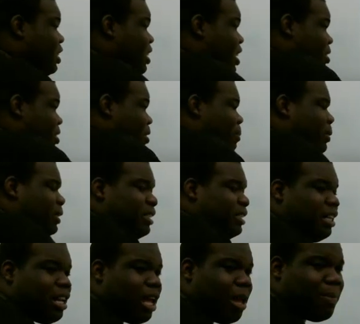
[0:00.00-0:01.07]
you can
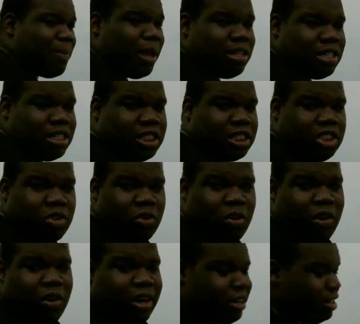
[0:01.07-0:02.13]
represent that by just
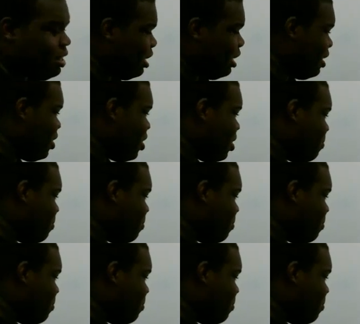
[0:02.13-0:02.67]
storing the